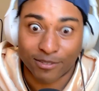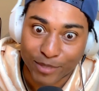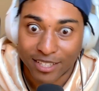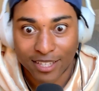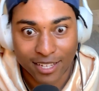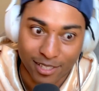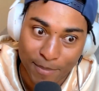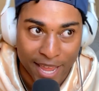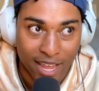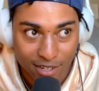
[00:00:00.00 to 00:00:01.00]
this
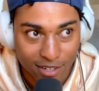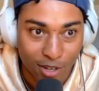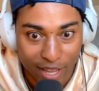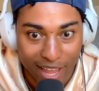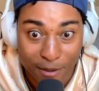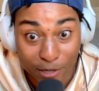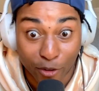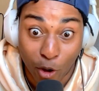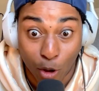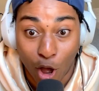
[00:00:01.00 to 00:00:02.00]
man, okay, so
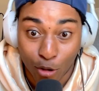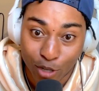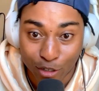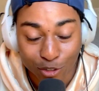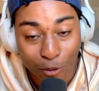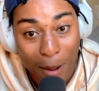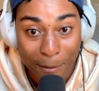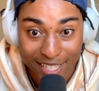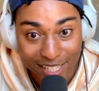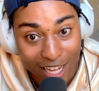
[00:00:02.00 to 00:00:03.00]
so my
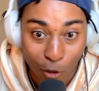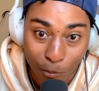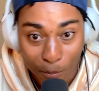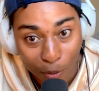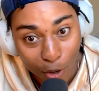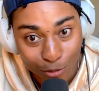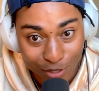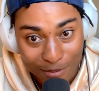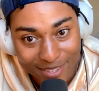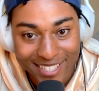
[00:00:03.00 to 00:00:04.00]
man's not gonna propose
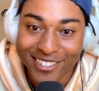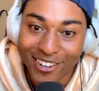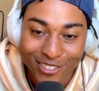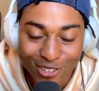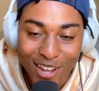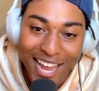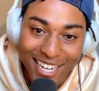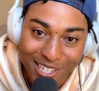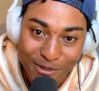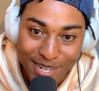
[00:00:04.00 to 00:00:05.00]
to, so I had to
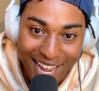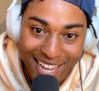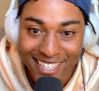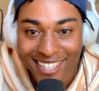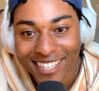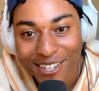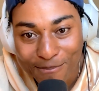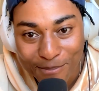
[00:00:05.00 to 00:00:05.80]
deal with that. But